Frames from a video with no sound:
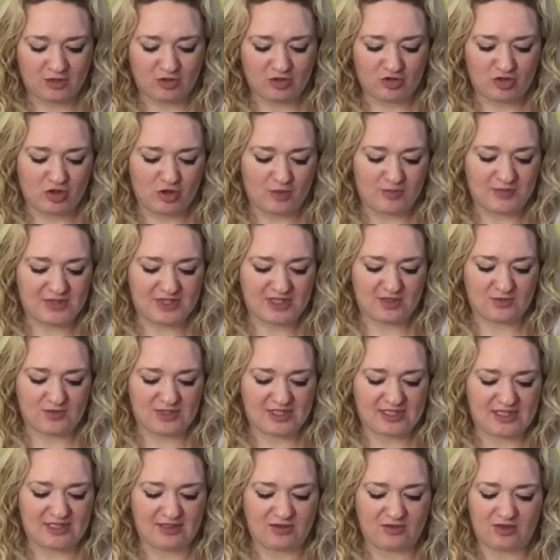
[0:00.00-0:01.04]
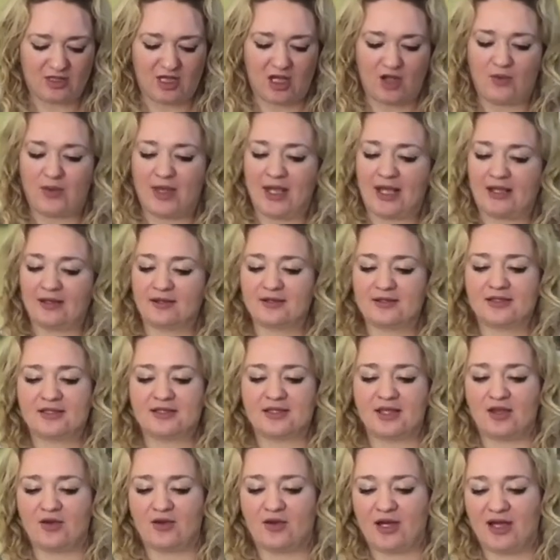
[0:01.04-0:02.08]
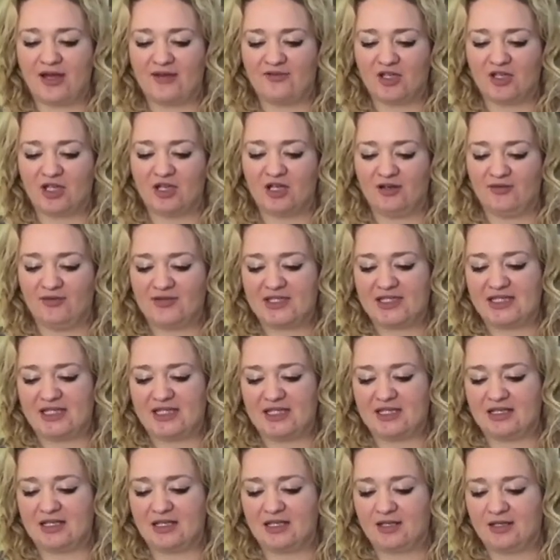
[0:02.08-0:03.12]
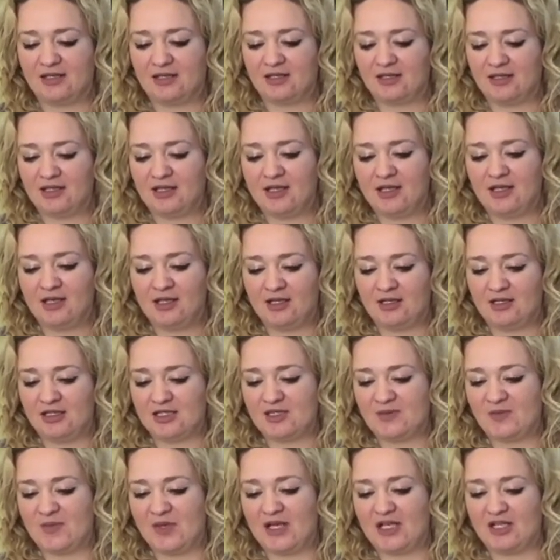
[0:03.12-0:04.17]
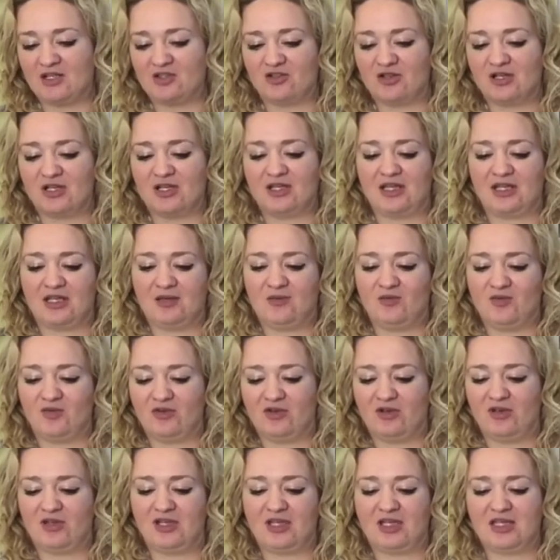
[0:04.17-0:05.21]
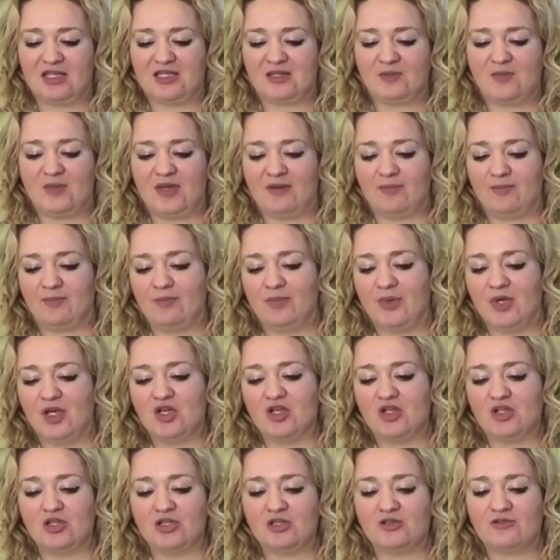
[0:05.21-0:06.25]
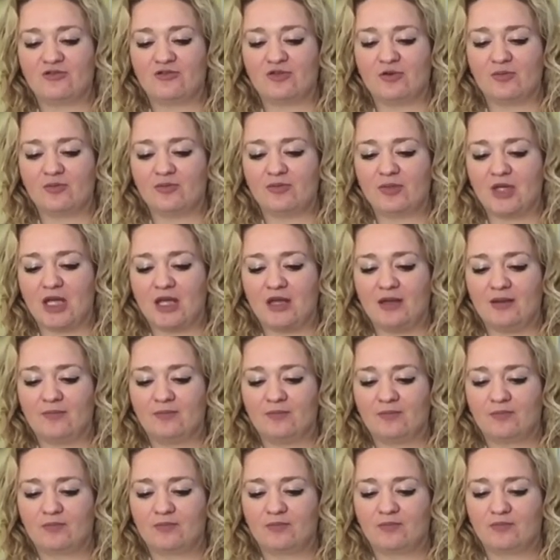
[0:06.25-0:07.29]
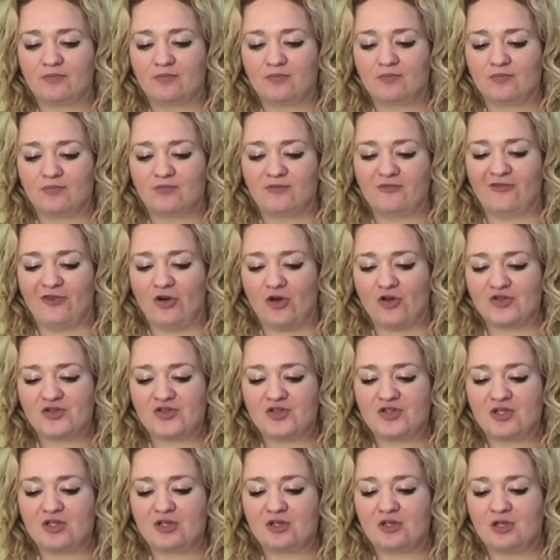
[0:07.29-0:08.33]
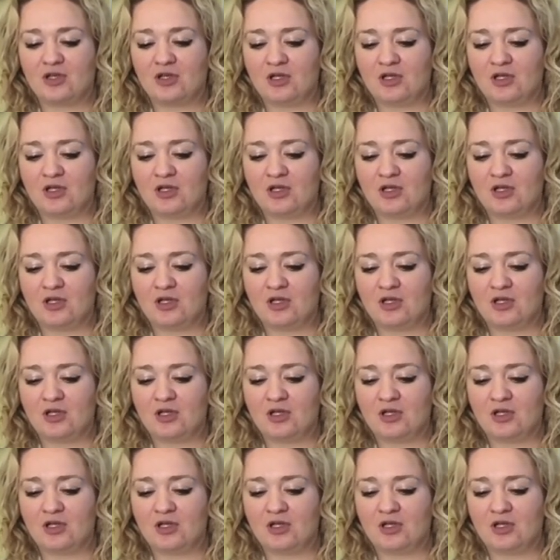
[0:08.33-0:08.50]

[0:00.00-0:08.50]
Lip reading: crops that were still going. So I haven't harvested the spinach or anything anymore. I think it's a bit burned from frost,